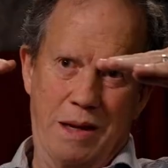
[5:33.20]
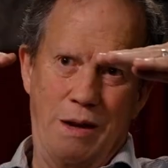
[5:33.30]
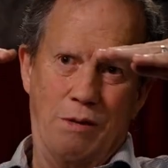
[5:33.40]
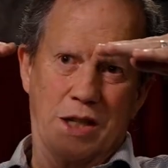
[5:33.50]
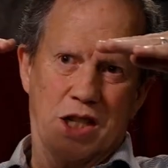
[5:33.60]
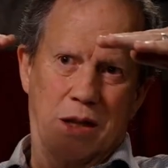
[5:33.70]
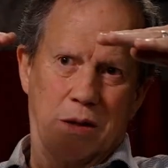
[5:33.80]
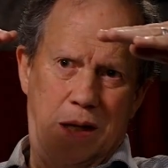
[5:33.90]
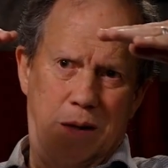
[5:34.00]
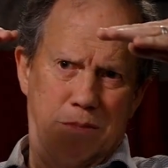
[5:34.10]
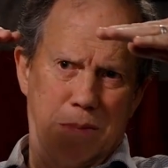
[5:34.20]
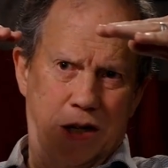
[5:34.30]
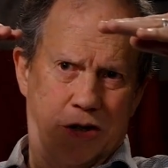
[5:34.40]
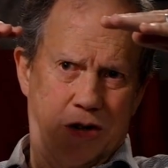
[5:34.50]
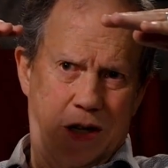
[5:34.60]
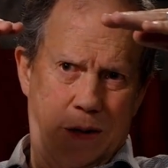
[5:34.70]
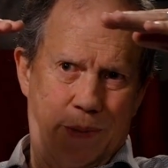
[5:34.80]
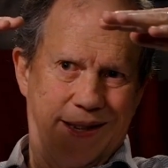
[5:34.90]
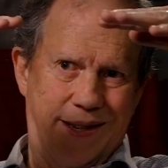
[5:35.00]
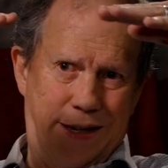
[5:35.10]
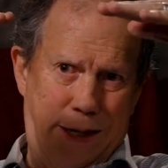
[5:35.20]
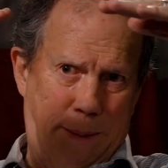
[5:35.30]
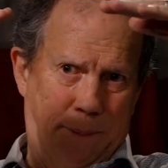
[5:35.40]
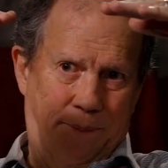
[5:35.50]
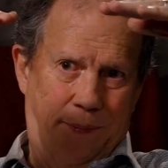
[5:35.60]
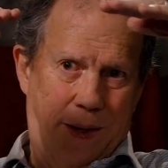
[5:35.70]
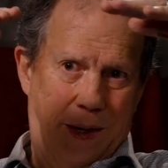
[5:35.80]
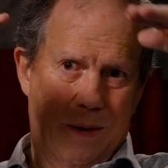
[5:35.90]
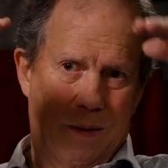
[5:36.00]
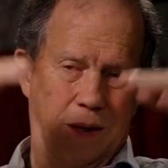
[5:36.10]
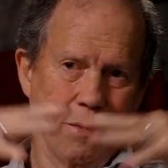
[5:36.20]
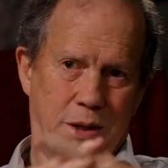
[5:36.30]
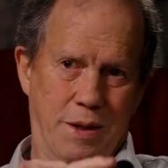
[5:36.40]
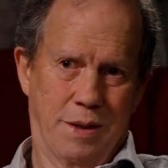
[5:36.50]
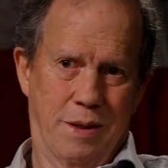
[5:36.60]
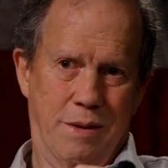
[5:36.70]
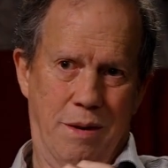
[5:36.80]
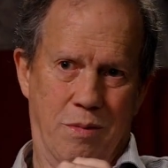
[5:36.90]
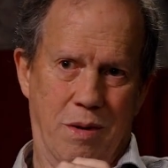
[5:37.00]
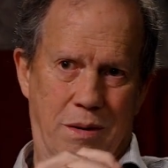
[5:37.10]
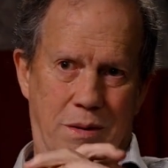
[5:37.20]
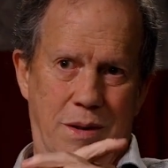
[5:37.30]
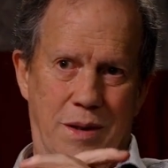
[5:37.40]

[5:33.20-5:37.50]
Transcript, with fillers: level each other in military capacity. Right. Other, otherwise, so the Terrans